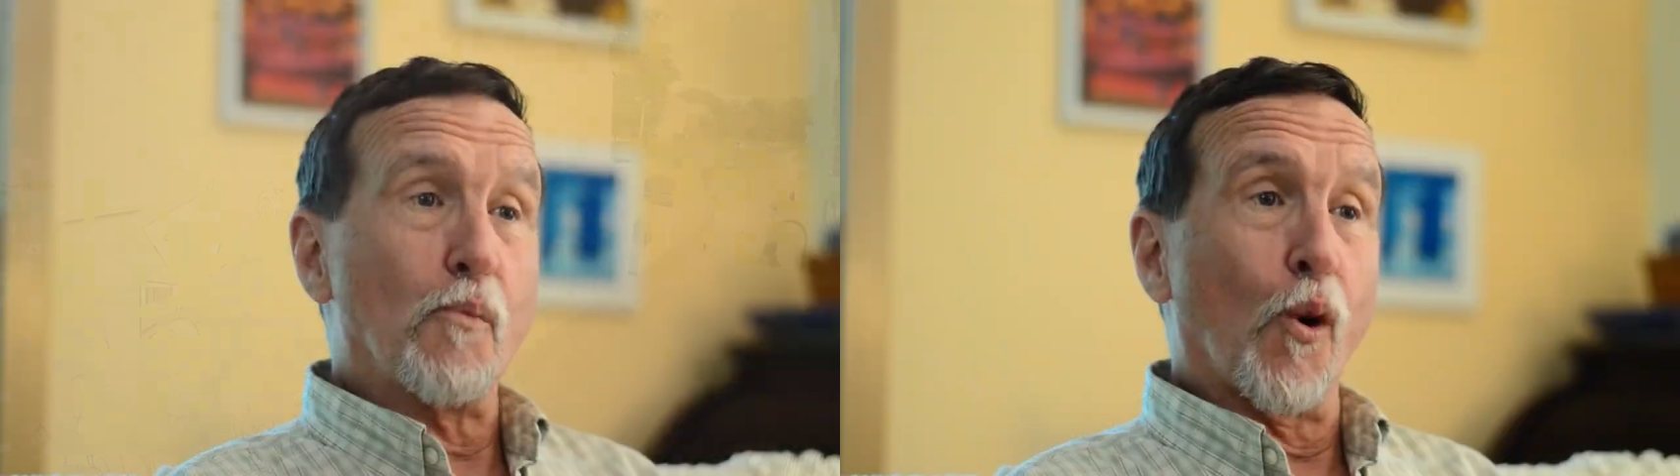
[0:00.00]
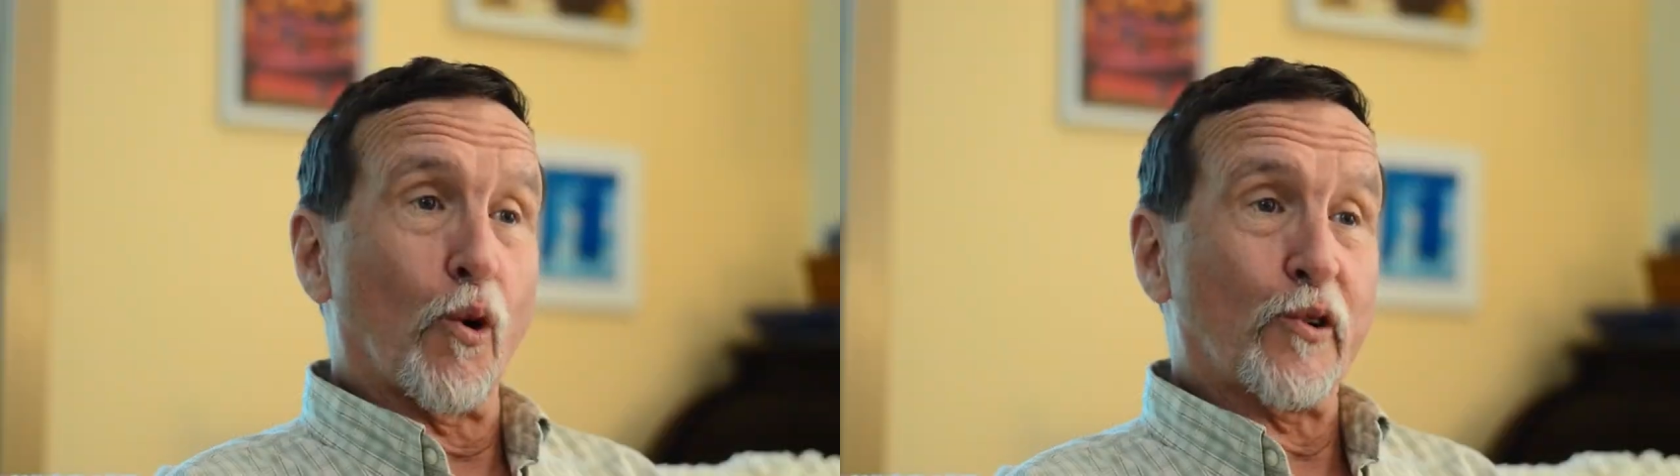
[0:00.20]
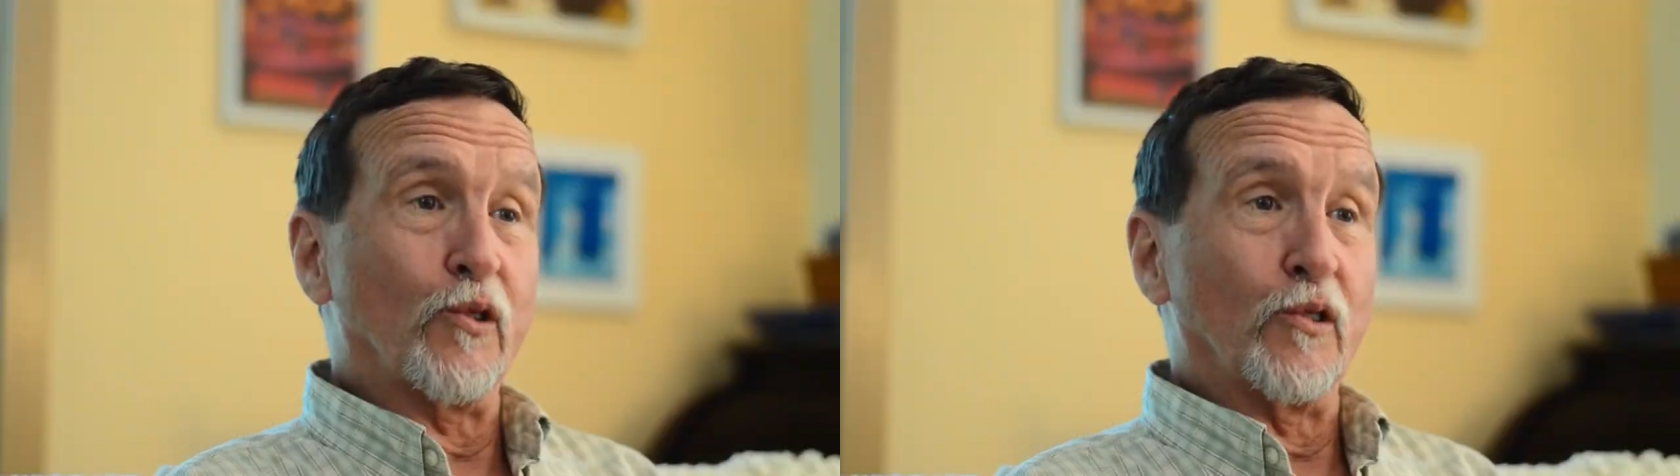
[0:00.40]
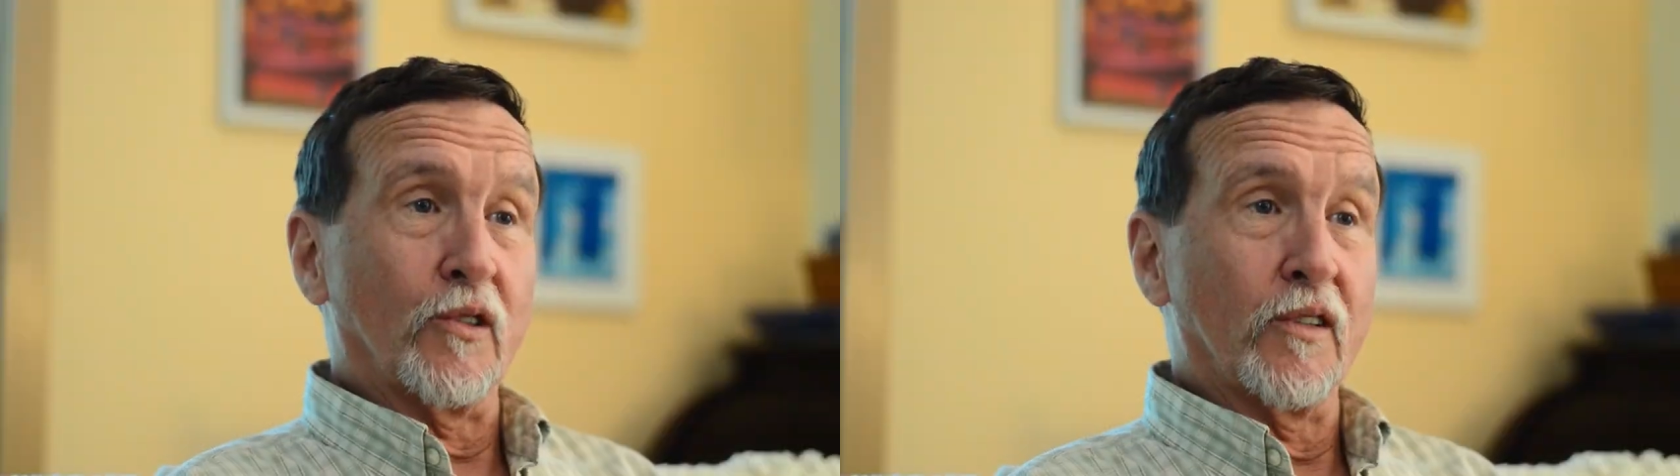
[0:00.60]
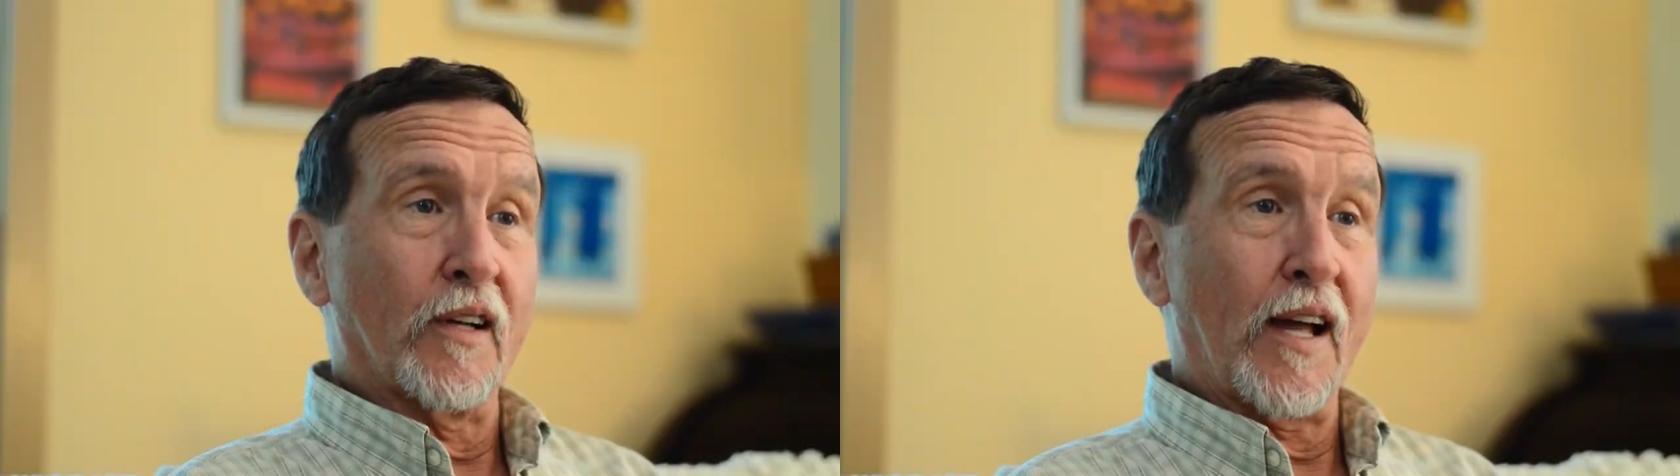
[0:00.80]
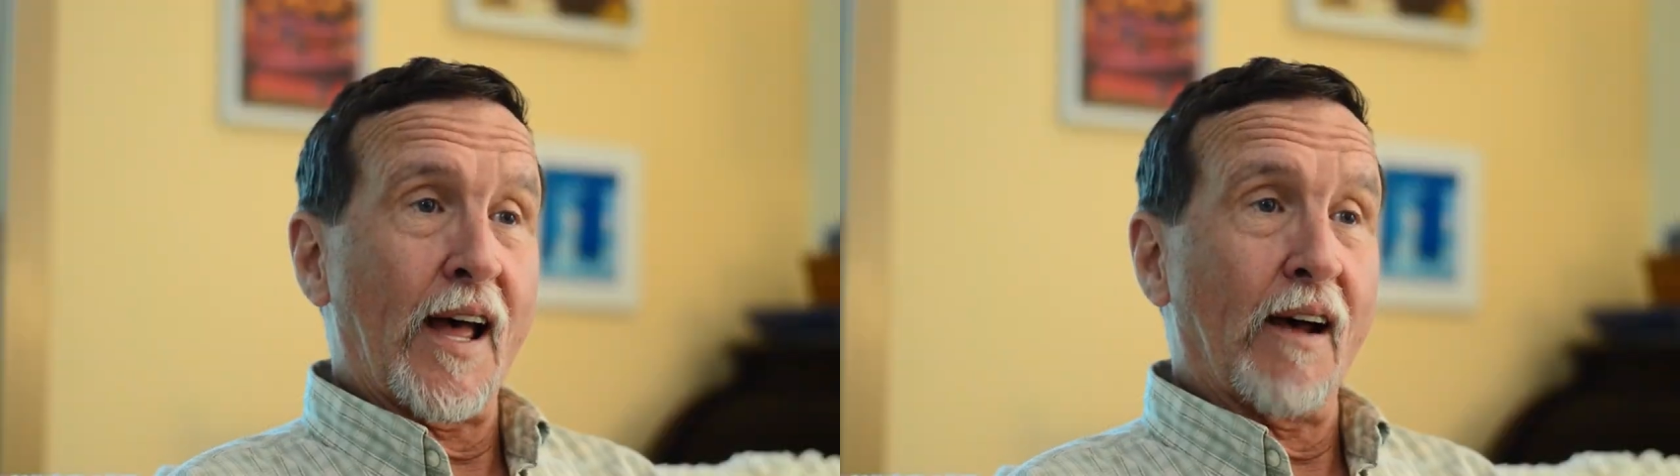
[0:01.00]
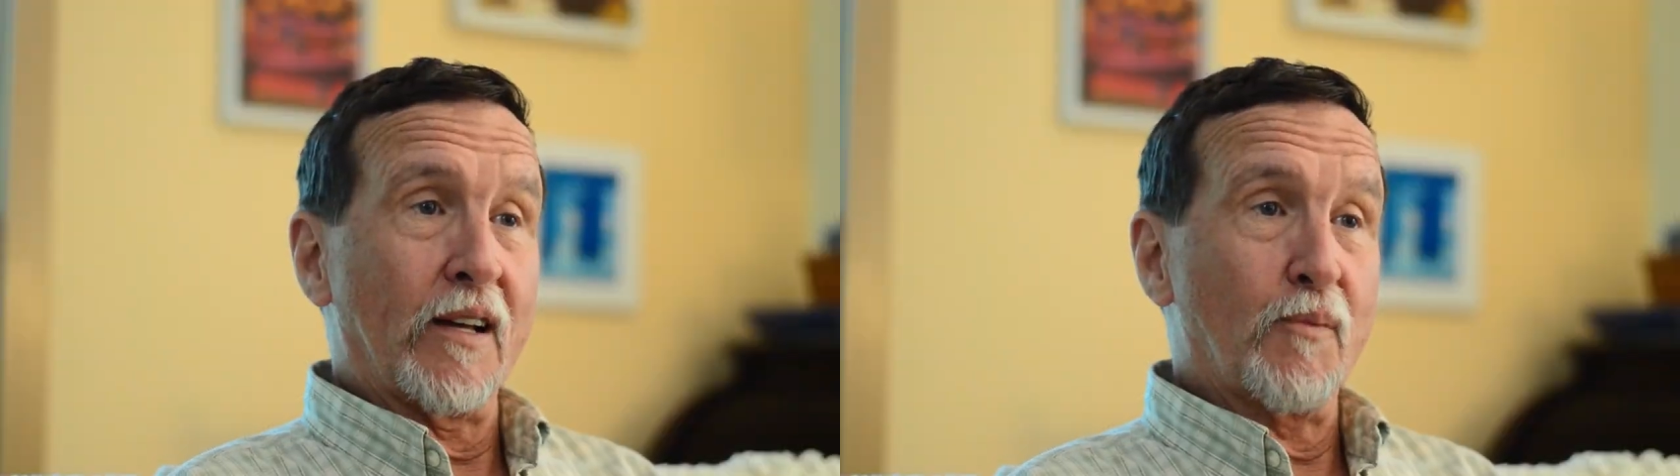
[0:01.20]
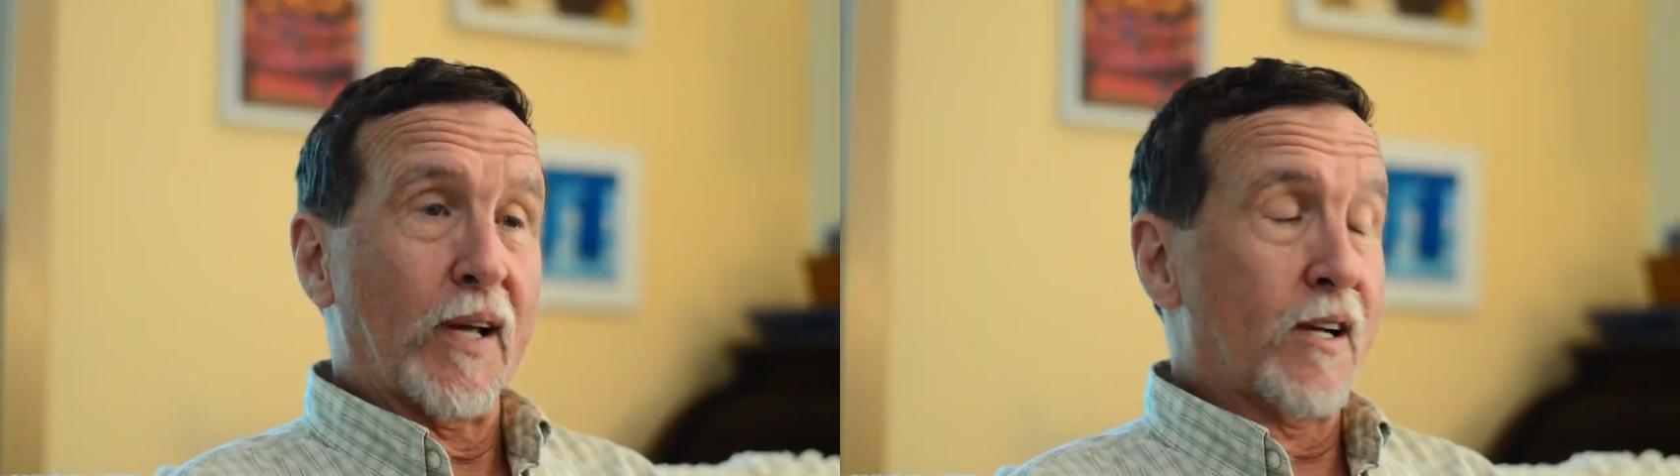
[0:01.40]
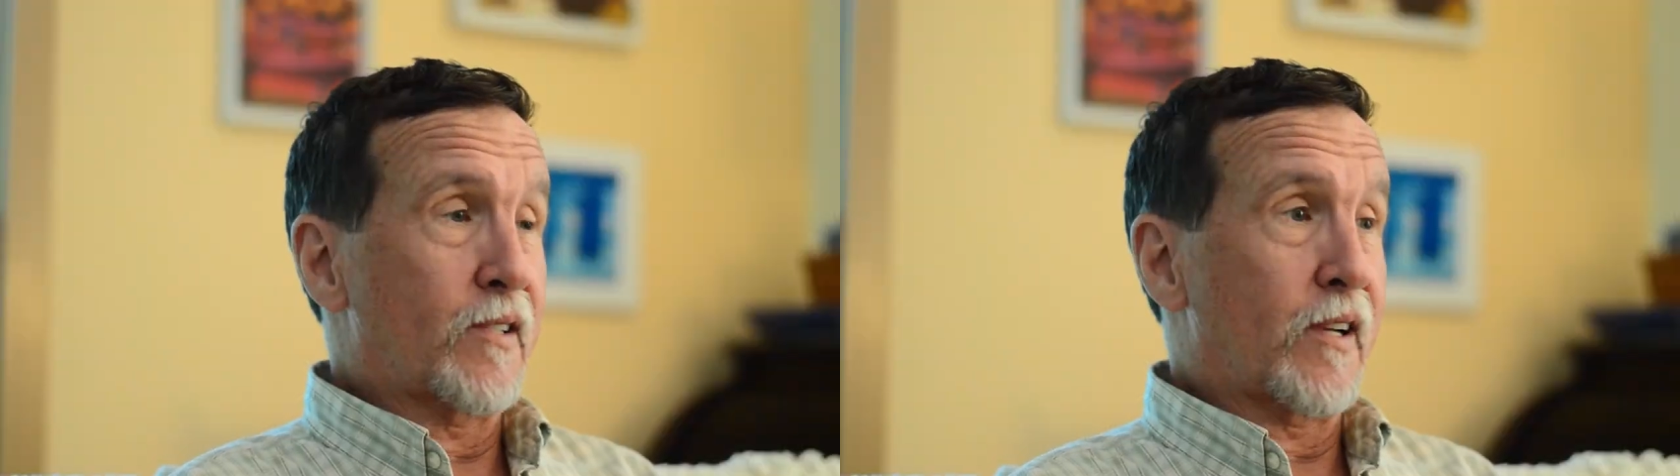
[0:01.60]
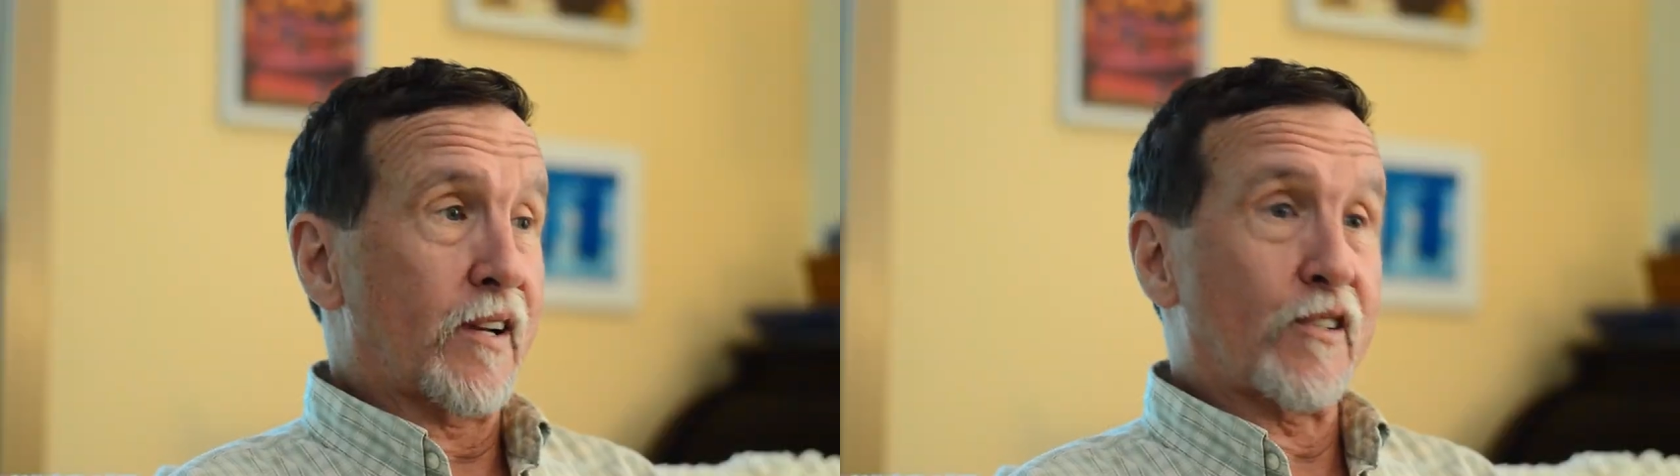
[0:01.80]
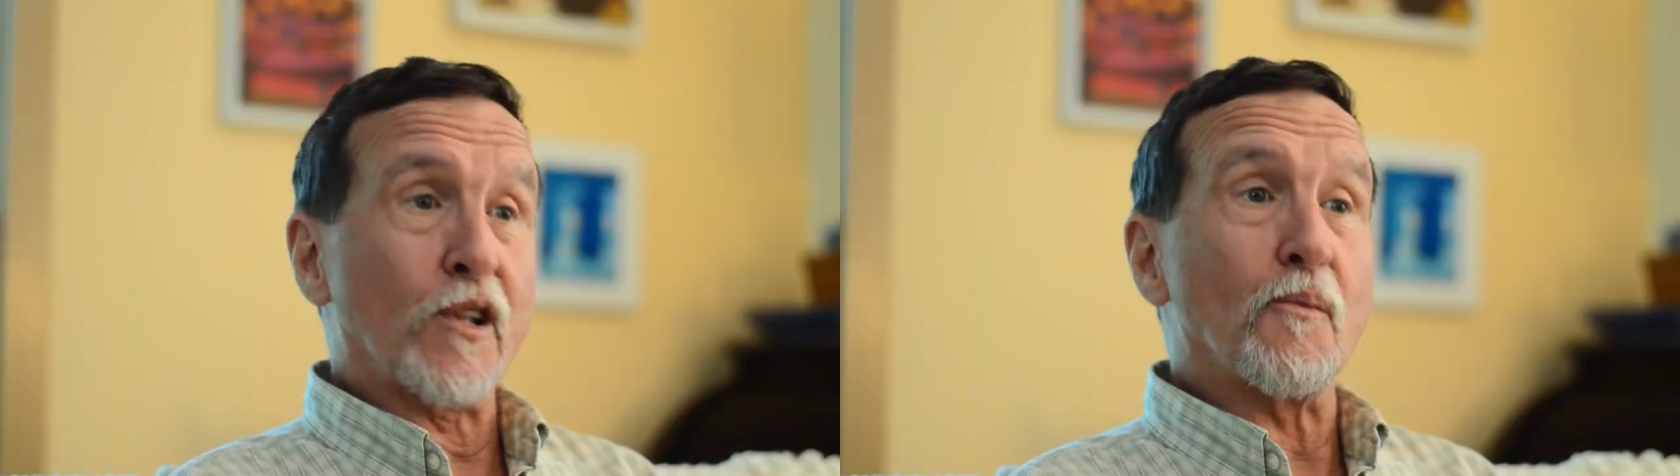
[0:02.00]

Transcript: portal alley because it is the